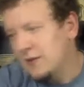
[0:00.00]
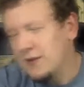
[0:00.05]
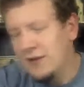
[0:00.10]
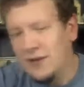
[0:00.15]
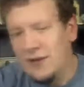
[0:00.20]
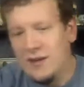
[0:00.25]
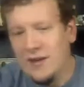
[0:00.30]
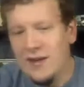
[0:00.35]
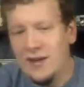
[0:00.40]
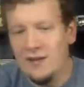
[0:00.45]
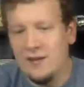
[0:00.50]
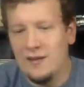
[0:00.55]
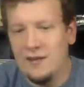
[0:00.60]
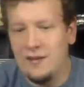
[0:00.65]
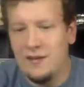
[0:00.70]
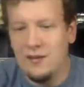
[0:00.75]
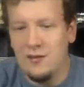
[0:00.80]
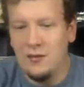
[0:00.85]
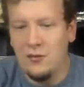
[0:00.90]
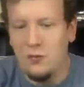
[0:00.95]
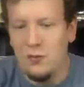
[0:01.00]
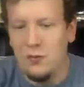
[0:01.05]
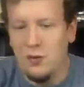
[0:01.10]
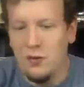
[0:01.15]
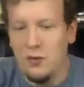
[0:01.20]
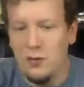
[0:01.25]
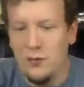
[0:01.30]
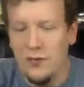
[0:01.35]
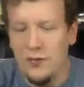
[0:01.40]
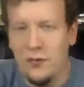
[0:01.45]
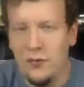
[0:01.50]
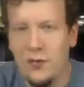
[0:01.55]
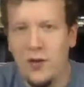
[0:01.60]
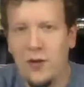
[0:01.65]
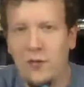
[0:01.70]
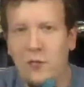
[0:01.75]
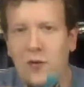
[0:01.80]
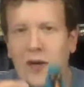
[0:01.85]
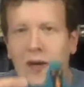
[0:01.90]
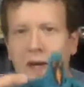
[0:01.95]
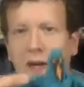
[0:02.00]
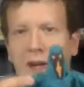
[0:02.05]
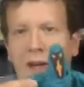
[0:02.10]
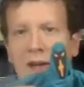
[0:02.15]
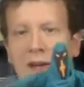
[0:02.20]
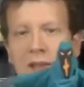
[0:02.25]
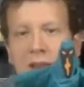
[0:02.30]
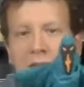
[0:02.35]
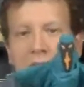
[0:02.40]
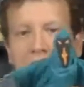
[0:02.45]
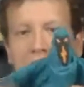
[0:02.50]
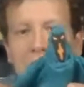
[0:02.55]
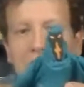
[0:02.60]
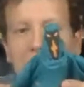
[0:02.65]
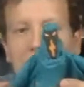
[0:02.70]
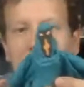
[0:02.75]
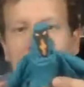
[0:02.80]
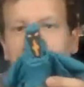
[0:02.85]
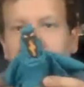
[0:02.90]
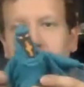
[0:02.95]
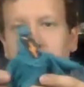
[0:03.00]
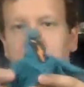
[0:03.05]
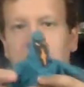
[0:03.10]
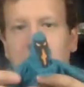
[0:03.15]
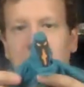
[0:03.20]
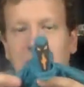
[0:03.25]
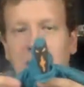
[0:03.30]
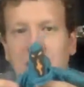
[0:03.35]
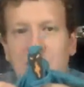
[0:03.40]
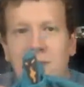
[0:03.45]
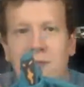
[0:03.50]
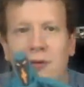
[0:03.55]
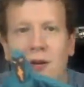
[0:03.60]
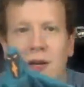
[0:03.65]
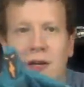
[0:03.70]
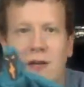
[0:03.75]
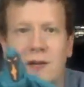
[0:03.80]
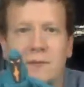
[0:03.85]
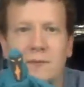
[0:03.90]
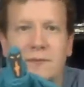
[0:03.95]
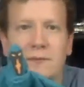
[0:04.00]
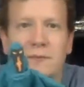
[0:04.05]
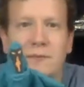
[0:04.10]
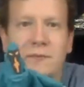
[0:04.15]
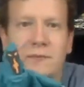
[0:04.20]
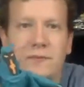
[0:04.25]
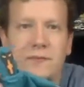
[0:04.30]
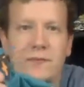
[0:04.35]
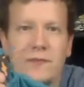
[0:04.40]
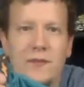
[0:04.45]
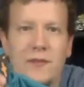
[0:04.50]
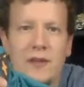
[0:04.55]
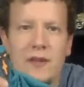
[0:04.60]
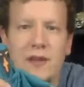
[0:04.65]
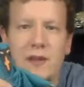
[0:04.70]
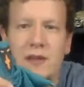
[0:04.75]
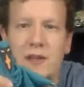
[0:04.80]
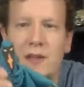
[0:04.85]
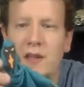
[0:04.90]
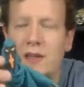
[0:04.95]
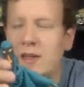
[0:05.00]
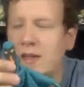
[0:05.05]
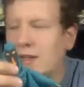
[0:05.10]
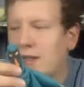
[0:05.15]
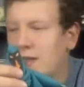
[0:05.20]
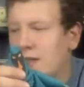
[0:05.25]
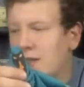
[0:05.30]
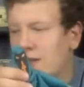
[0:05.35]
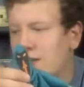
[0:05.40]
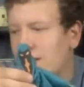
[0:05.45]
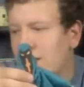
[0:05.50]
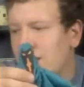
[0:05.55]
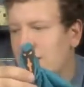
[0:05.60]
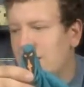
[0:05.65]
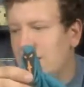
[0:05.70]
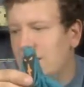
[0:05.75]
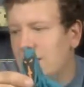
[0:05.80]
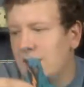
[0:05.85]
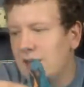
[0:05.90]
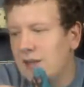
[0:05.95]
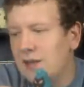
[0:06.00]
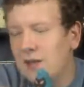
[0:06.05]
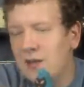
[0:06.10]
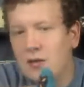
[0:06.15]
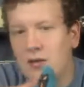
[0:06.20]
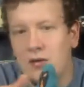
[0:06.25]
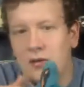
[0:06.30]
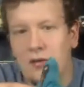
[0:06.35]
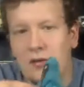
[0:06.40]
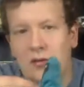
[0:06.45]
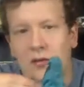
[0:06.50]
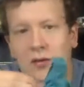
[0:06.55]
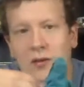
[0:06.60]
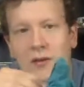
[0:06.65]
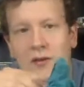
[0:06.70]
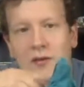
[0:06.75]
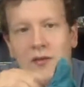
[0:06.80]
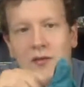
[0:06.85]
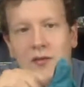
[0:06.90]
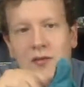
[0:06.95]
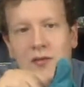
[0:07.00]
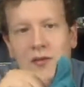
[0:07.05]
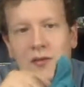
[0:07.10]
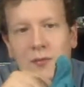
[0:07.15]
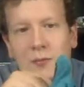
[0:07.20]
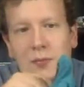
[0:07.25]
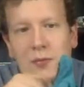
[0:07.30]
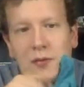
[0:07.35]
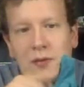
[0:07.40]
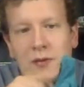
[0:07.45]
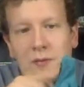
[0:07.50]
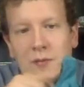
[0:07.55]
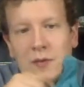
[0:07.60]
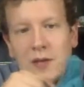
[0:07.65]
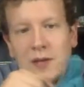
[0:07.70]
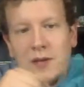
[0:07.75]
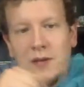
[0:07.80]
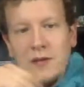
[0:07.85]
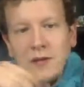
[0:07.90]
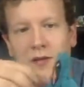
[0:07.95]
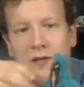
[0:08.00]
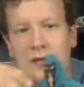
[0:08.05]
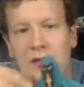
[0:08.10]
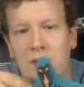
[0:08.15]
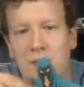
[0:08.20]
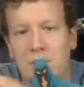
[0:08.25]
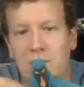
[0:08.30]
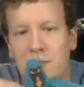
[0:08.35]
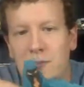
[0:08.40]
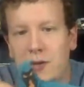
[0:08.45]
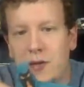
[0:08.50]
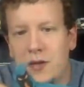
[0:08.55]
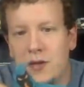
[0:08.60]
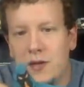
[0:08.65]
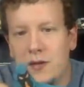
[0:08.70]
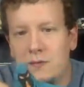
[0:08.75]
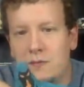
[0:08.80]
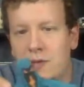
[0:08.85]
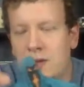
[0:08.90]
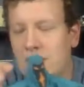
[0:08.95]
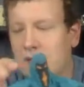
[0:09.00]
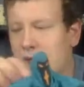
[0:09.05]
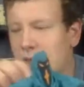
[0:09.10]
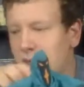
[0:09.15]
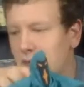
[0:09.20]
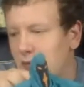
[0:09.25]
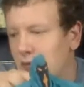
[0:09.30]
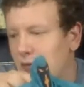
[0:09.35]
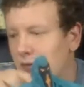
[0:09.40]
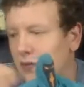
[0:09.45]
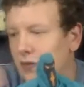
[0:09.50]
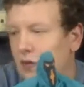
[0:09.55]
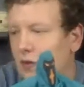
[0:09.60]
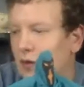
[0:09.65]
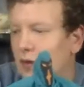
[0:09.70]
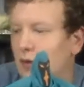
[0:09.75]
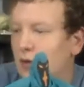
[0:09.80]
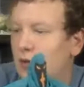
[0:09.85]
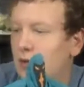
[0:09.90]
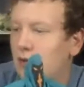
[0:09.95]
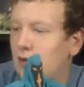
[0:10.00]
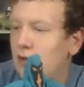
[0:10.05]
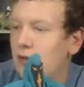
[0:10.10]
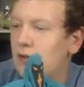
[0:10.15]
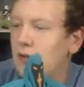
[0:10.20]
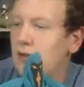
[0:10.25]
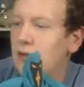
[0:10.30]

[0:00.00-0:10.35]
connected to the robes the right way, I think, to make it right. And the hoods, just put them on, just make them too tall